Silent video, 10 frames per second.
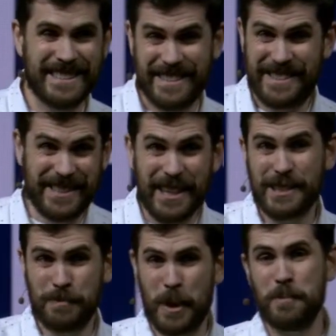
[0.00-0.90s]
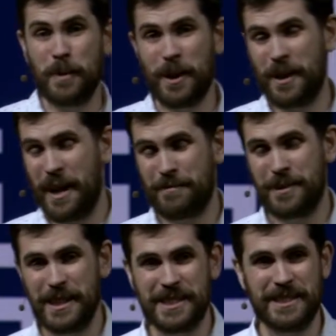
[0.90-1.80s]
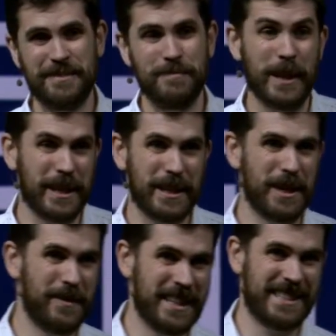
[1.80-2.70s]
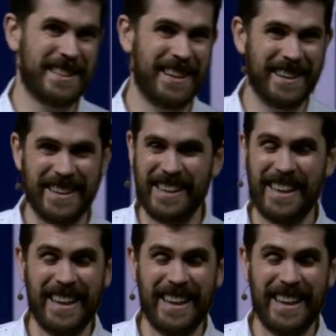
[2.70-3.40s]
6 people on average making No Man's Sky.